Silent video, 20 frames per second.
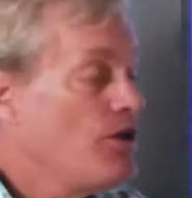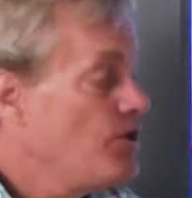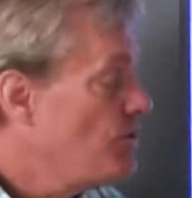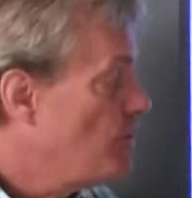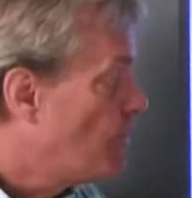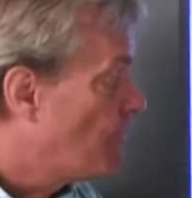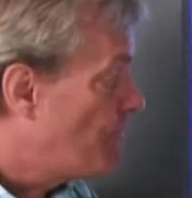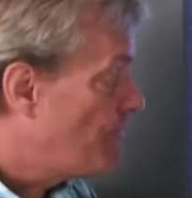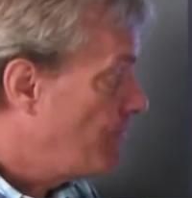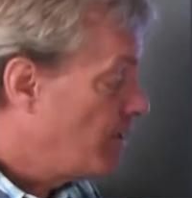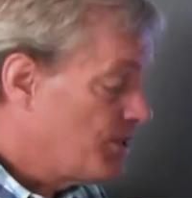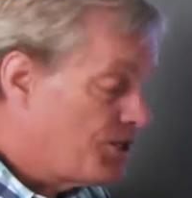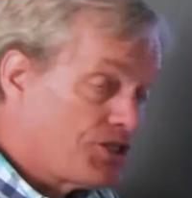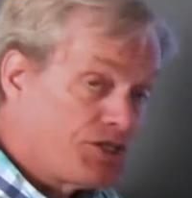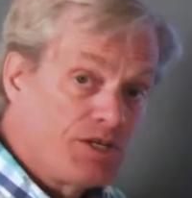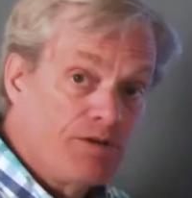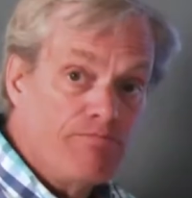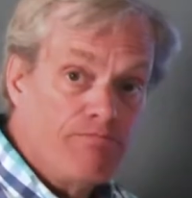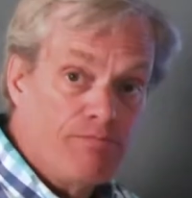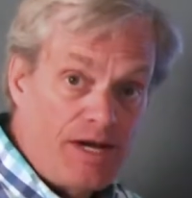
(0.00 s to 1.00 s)
Your
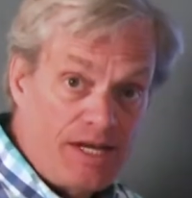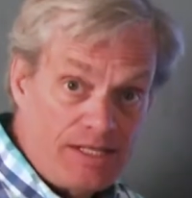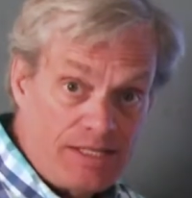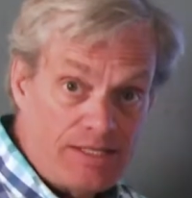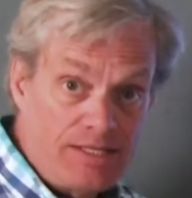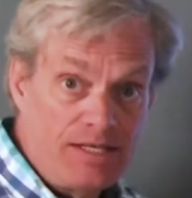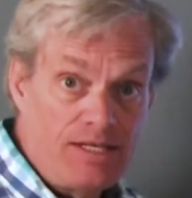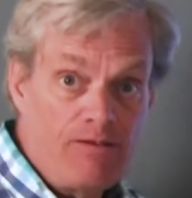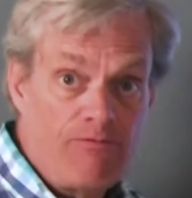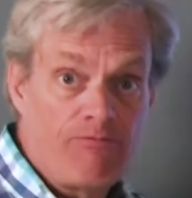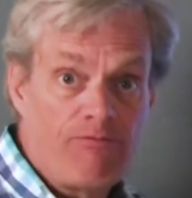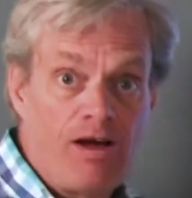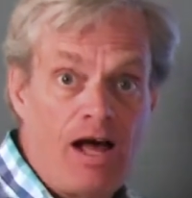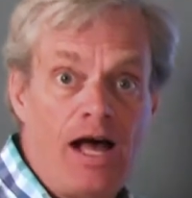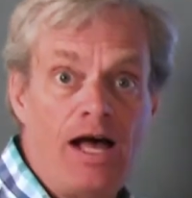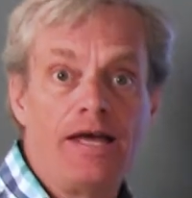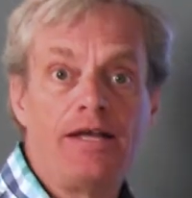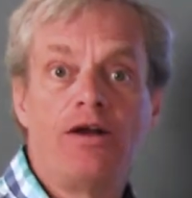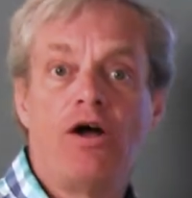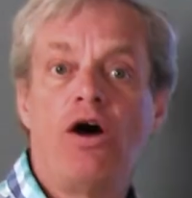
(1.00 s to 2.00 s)
function must
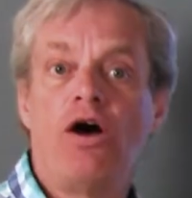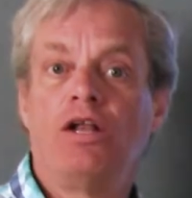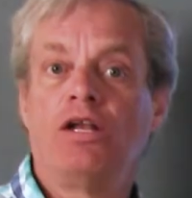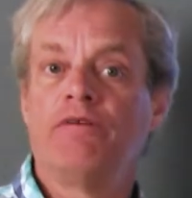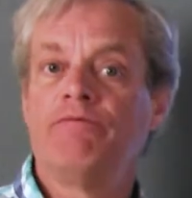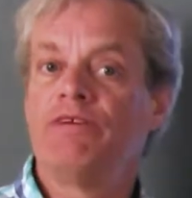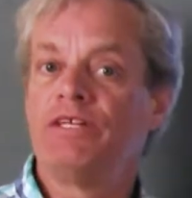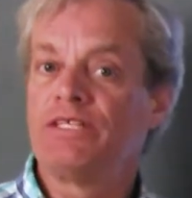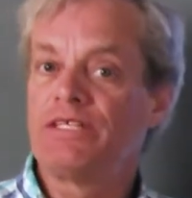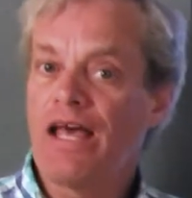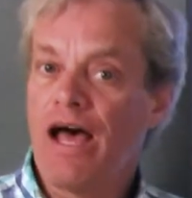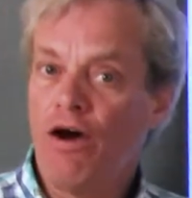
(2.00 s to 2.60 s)
define all of its